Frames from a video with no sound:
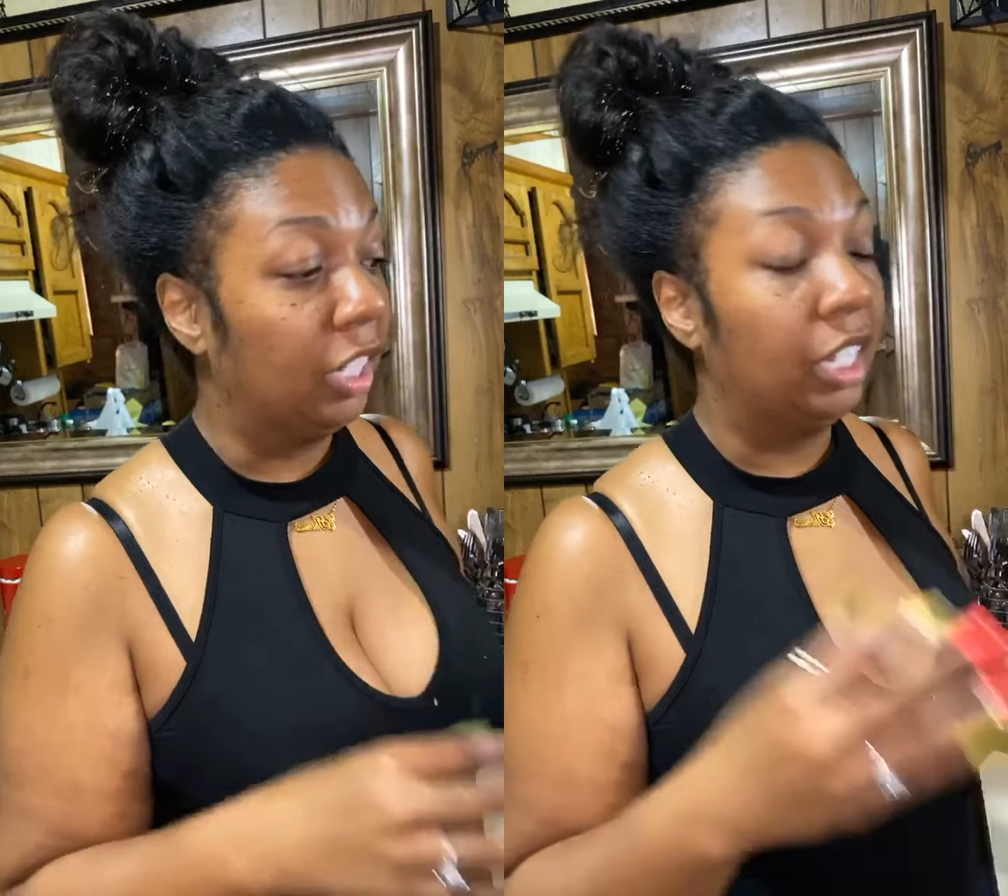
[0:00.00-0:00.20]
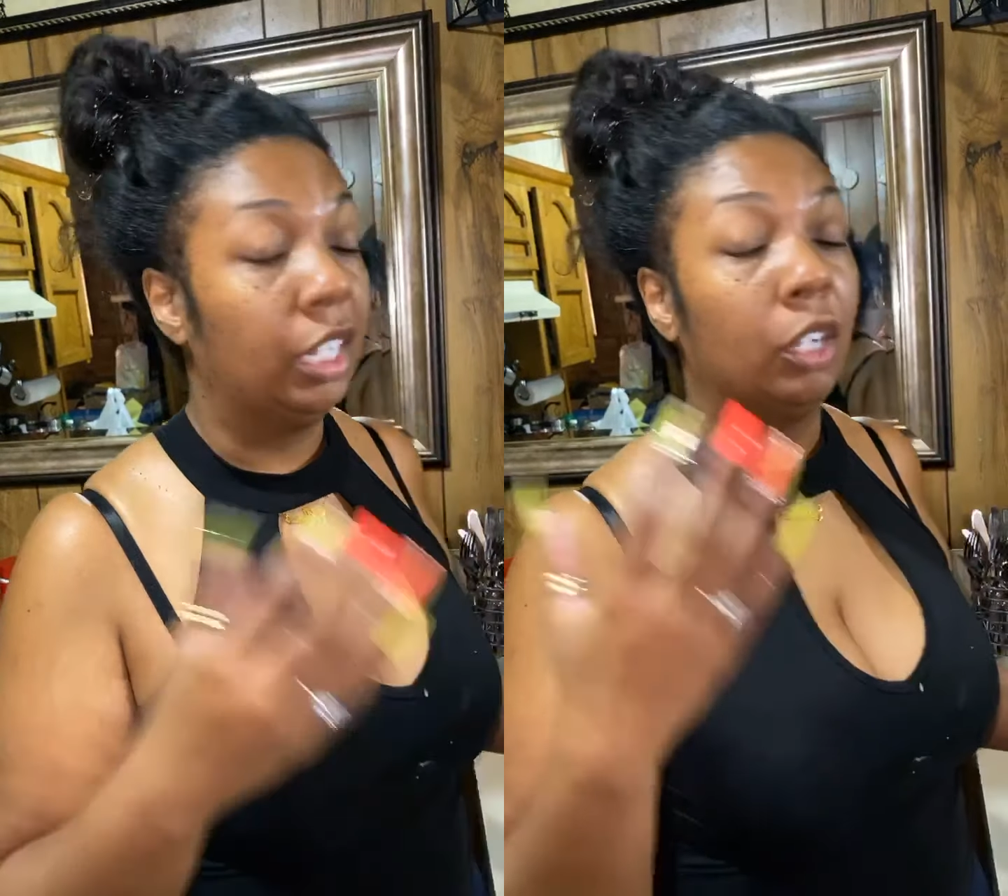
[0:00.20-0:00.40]

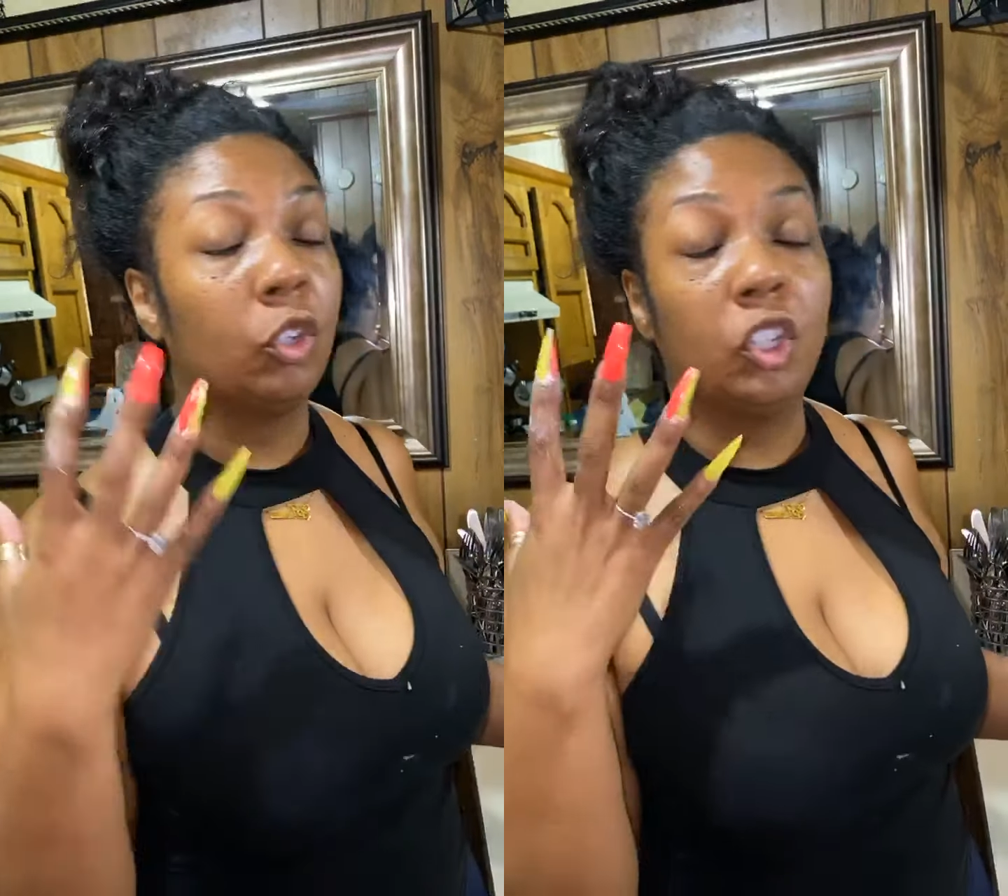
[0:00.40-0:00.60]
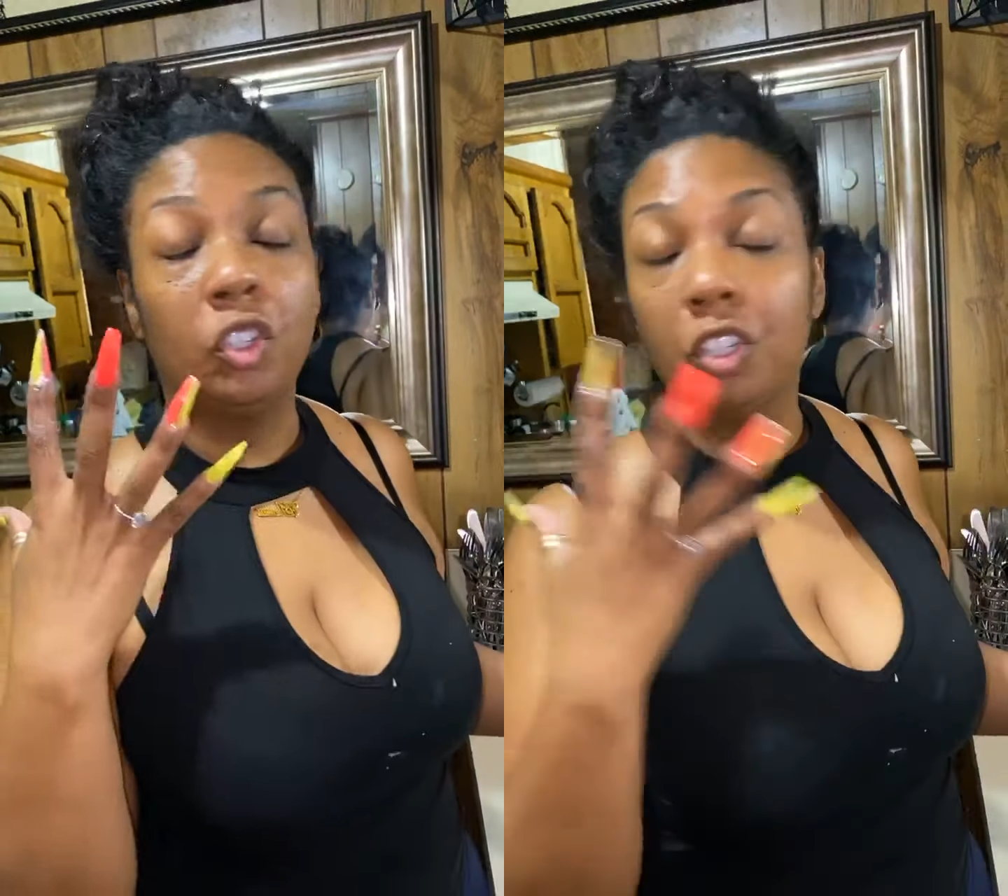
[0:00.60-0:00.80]
Get it
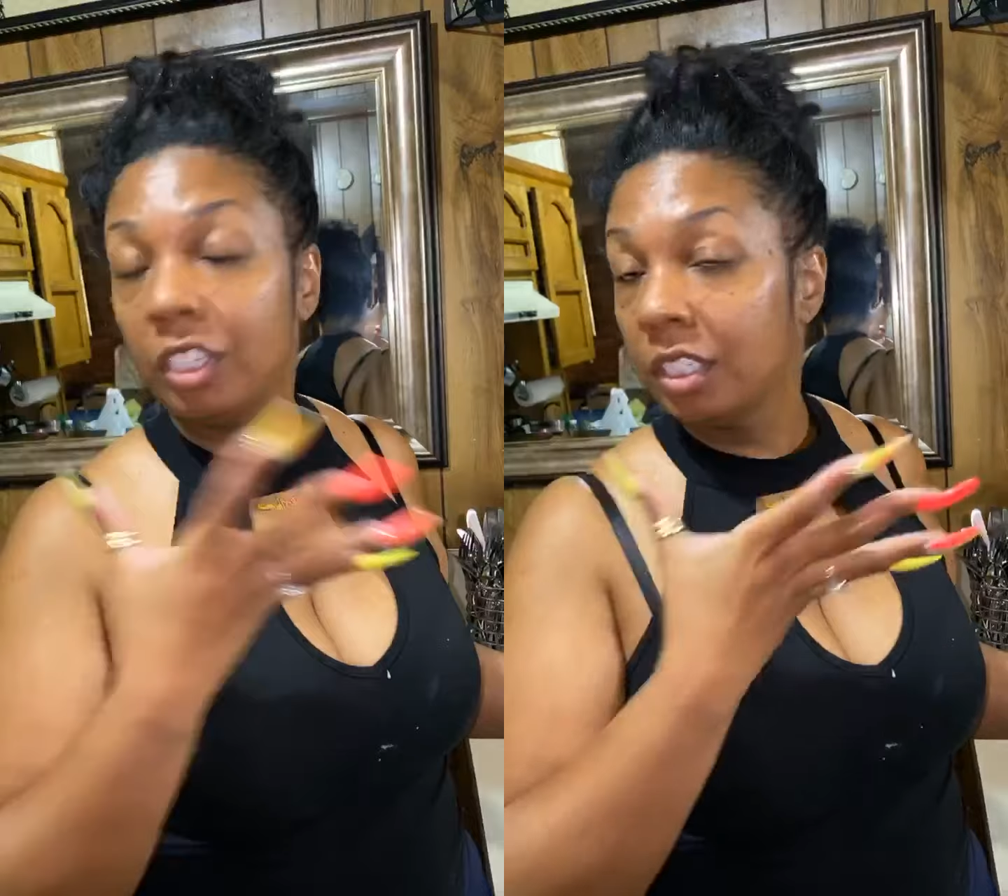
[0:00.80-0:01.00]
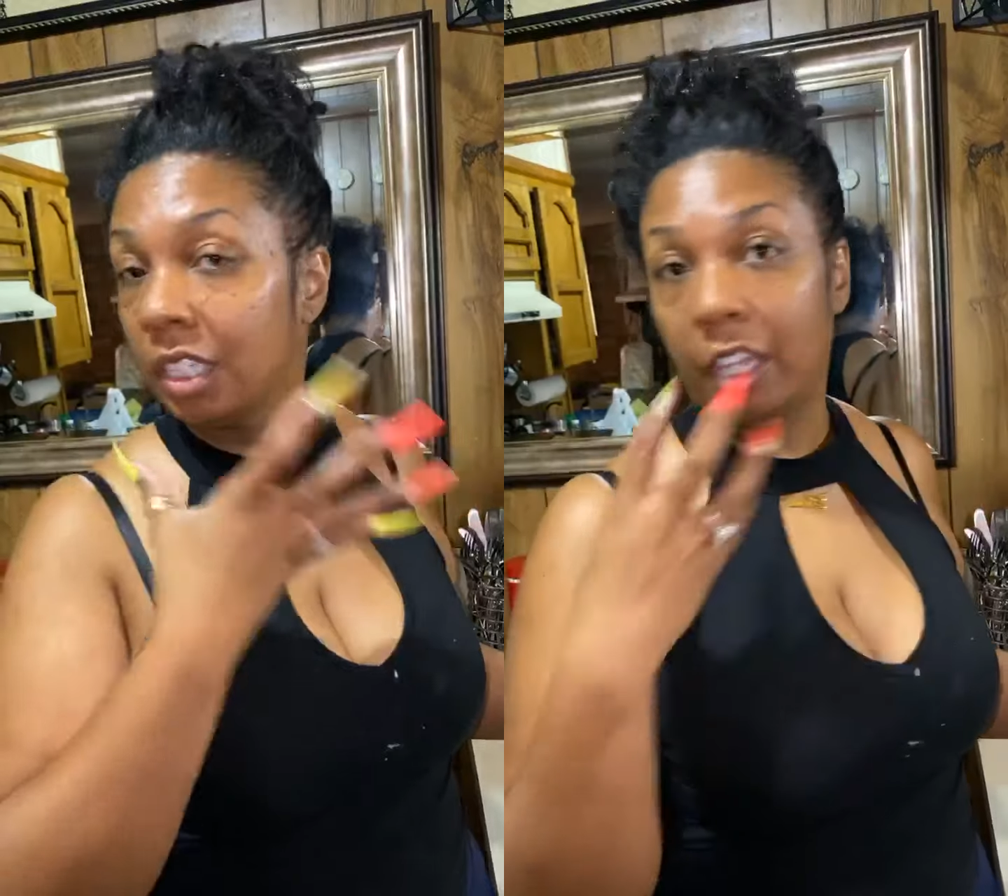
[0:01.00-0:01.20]
good
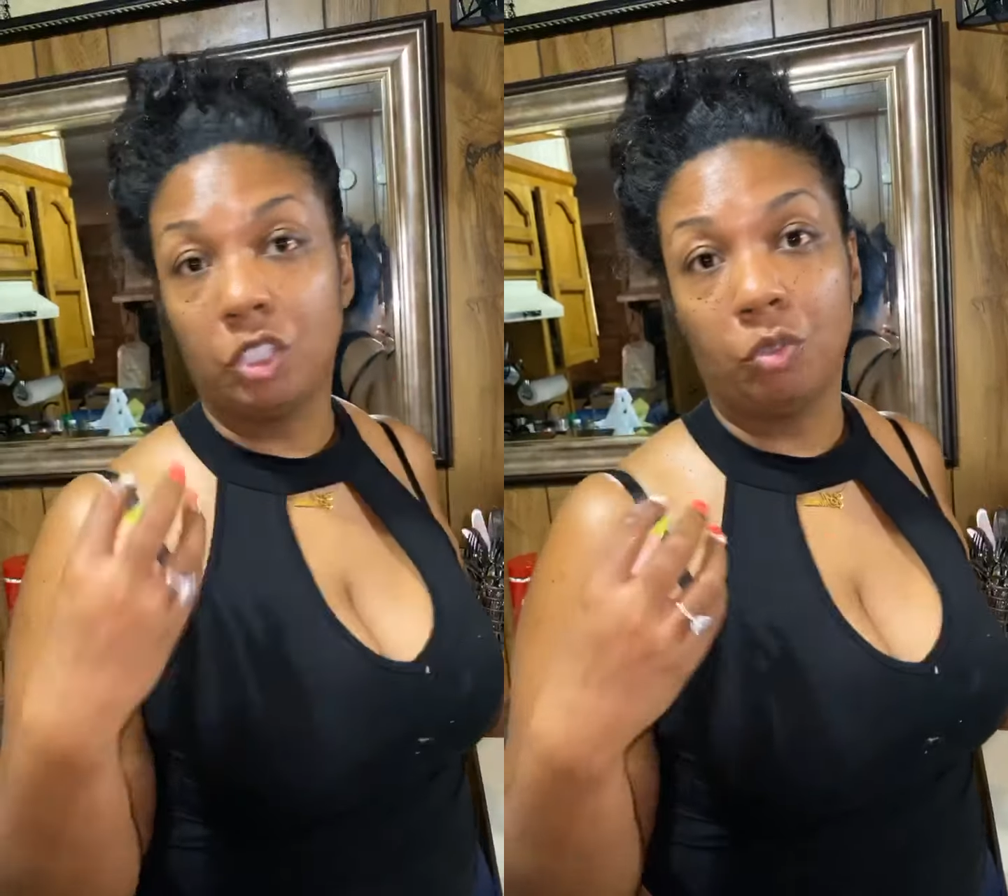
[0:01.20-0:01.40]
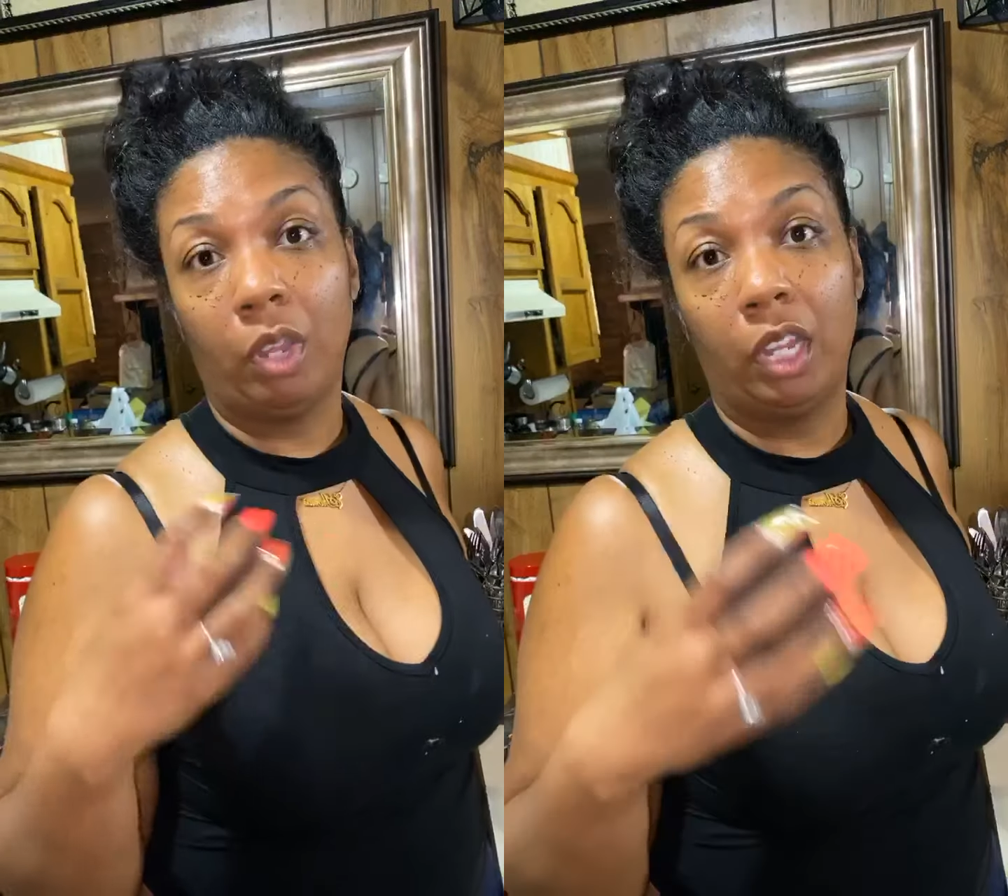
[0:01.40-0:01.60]
and
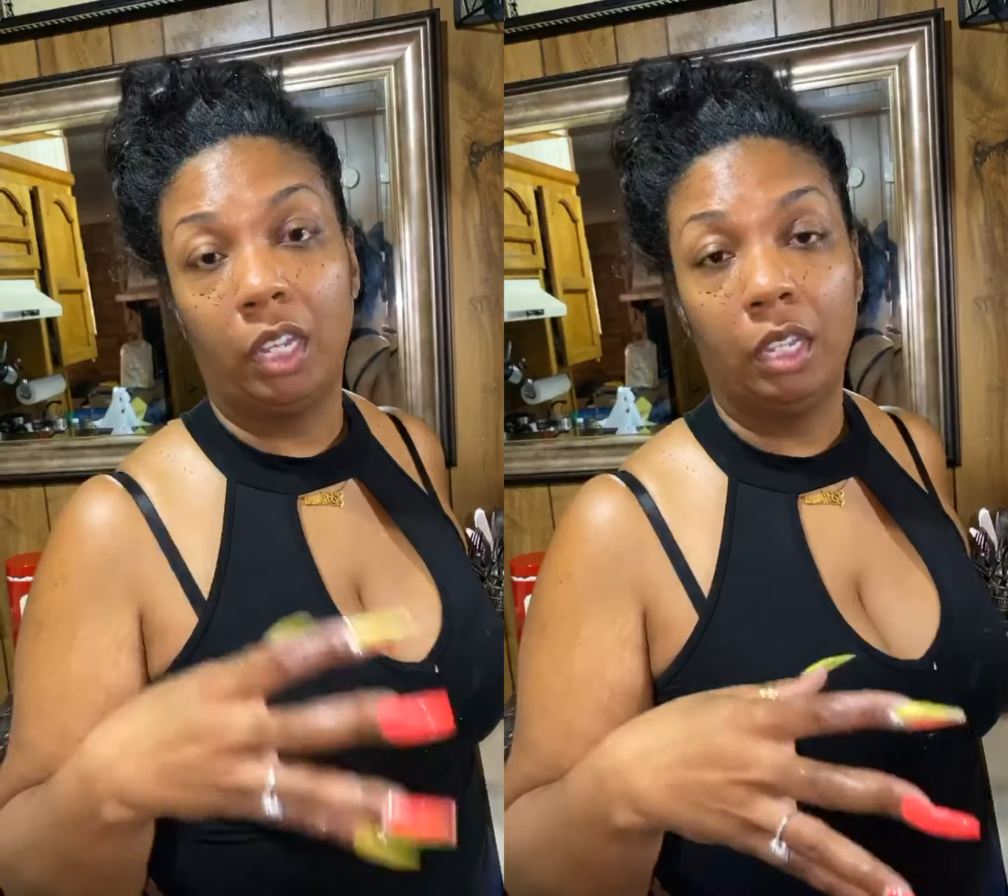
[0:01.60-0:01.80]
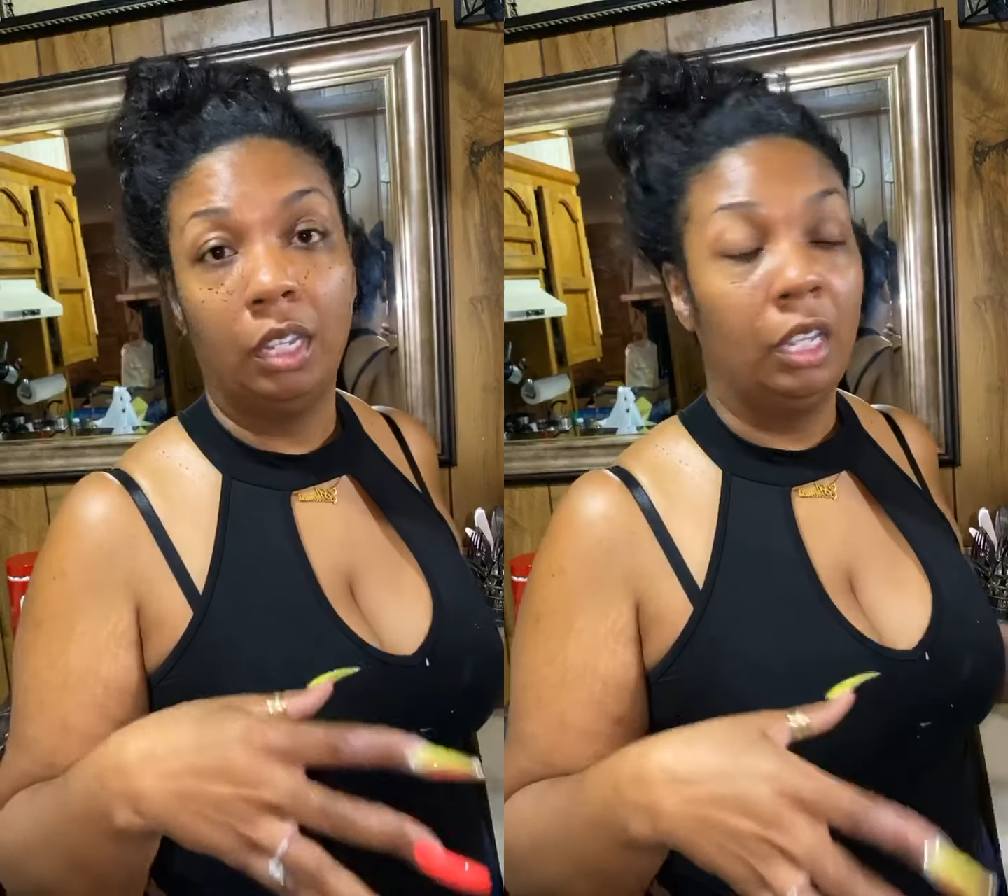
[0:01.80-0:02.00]
saturated.